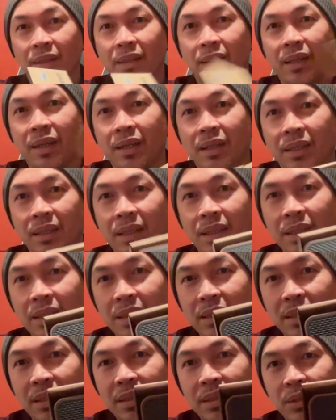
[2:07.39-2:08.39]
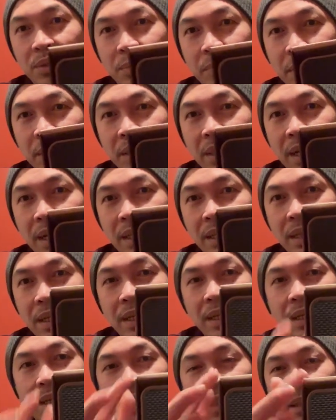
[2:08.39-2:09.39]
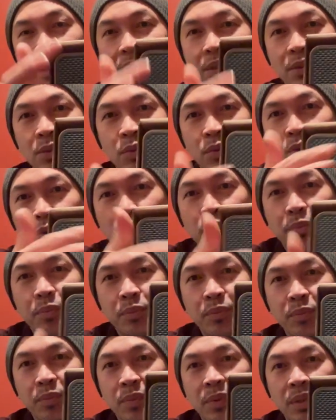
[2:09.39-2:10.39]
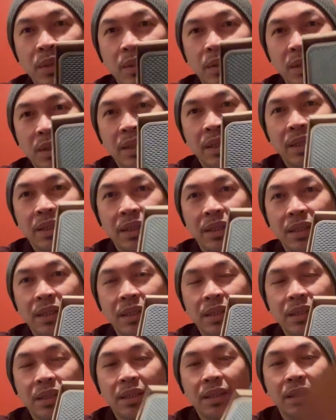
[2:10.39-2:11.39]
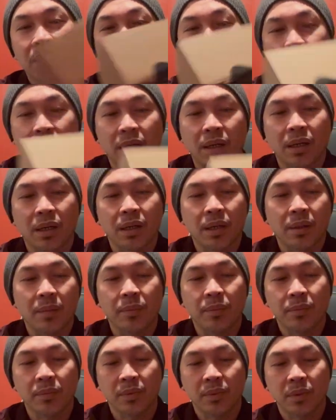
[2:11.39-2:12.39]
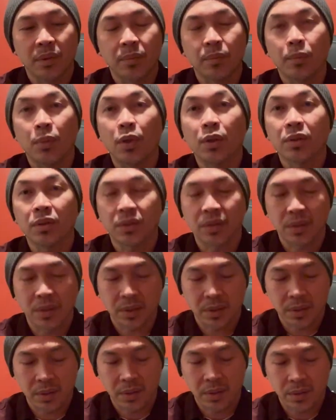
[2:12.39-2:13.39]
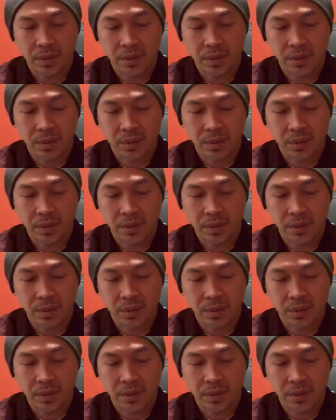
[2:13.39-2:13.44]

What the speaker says: there it is, super tiny, no room in this box,